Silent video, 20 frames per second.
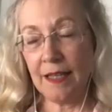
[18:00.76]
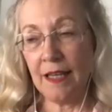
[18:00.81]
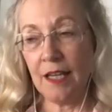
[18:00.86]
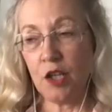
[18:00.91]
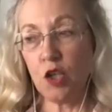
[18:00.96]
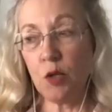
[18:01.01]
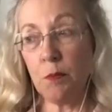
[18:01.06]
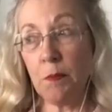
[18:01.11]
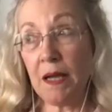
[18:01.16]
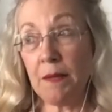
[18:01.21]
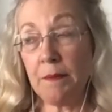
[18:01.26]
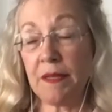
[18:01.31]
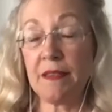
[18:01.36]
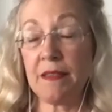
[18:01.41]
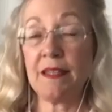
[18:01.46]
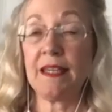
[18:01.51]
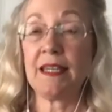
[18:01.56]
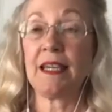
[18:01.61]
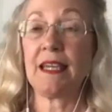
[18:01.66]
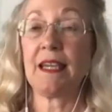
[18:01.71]
you might be
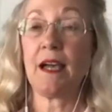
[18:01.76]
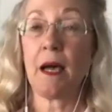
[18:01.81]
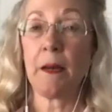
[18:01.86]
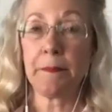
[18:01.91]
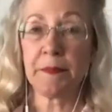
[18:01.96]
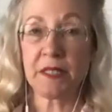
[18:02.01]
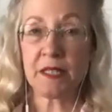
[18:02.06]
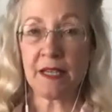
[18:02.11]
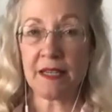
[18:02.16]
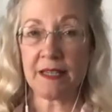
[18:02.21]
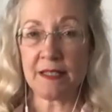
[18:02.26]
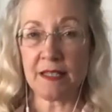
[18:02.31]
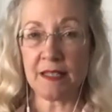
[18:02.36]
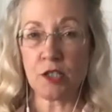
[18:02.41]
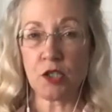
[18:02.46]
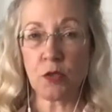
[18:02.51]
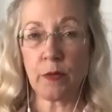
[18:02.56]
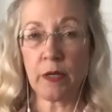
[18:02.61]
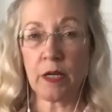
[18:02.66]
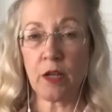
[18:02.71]
thinking upsizing.
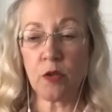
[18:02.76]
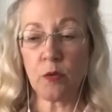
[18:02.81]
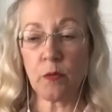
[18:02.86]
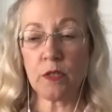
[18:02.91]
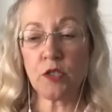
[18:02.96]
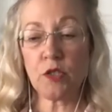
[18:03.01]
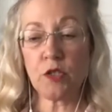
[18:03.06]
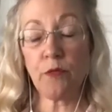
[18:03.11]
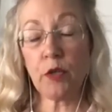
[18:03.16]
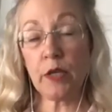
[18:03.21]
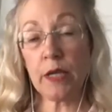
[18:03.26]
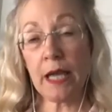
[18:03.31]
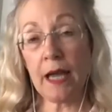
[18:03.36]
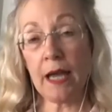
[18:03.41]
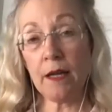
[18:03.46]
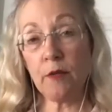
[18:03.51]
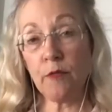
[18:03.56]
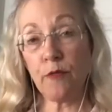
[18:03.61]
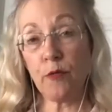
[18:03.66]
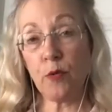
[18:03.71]
So in other words, if you
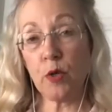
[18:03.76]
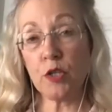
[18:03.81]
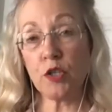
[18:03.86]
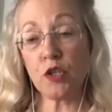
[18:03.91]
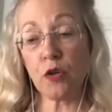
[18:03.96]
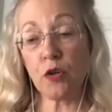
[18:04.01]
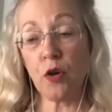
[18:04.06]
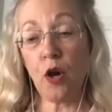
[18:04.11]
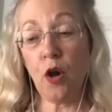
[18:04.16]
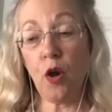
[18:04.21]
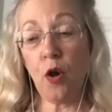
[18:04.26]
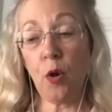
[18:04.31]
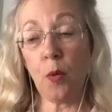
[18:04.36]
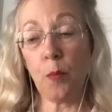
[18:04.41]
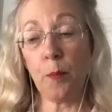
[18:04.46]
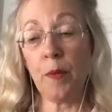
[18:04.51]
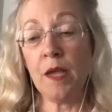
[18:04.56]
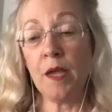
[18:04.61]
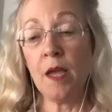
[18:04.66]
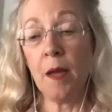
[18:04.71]
can't afford your
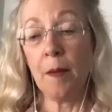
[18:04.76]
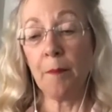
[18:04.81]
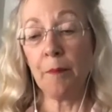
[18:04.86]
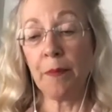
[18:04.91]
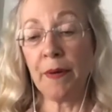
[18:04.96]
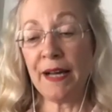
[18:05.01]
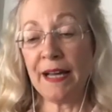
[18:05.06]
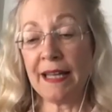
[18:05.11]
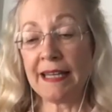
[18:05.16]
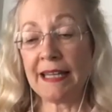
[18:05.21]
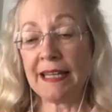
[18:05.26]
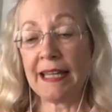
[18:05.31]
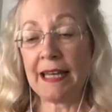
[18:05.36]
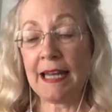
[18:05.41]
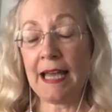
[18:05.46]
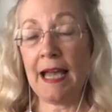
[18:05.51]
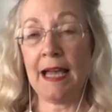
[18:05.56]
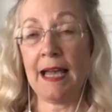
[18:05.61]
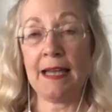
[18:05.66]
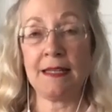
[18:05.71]
home, but it
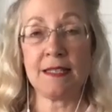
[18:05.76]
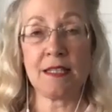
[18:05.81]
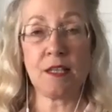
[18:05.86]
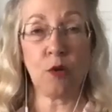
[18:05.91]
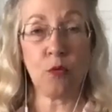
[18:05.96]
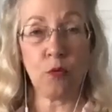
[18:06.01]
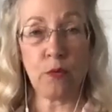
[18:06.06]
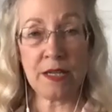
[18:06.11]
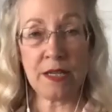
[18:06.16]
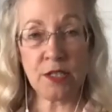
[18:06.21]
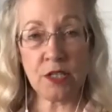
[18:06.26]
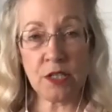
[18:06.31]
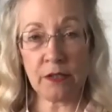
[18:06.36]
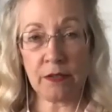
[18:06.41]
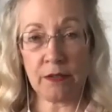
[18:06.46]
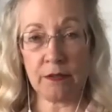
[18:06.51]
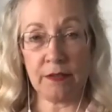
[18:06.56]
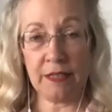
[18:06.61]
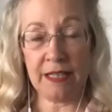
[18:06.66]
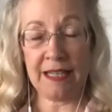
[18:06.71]
has a
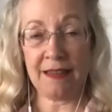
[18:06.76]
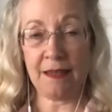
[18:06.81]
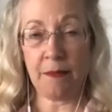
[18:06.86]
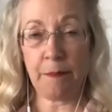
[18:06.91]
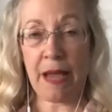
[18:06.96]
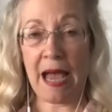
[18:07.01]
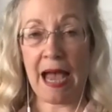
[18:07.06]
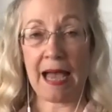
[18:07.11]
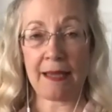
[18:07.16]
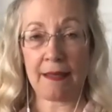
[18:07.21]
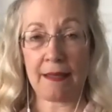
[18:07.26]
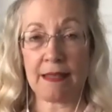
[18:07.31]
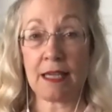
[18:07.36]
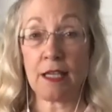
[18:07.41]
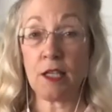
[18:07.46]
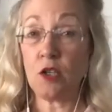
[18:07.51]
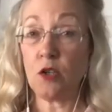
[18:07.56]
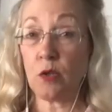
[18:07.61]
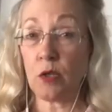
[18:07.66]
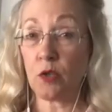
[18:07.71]
rental in the back that
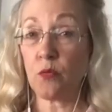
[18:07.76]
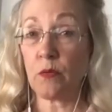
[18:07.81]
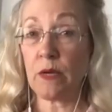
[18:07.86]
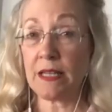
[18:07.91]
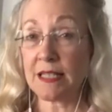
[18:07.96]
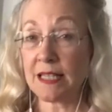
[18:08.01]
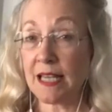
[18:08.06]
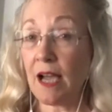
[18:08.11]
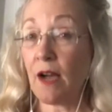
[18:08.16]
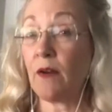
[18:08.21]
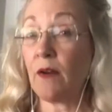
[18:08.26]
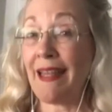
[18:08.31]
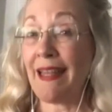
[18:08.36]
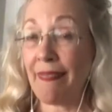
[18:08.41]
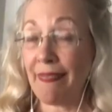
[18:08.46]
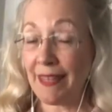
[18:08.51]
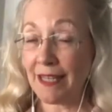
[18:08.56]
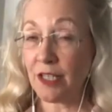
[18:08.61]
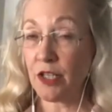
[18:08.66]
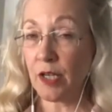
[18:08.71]
you could rent out,
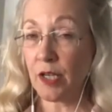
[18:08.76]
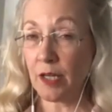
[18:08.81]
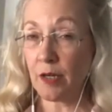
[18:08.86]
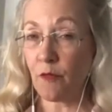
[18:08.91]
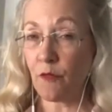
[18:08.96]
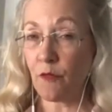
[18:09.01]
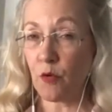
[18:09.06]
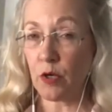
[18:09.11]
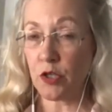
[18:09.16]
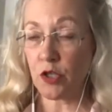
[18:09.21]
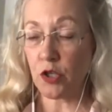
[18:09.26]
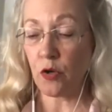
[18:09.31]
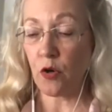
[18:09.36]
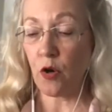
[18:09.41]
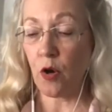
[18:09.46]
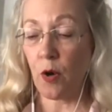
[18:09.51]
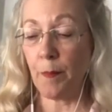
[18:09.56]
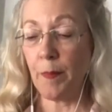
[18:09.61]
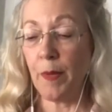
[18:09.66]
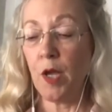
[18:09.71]
and then you can afford your
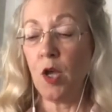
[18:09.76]
home.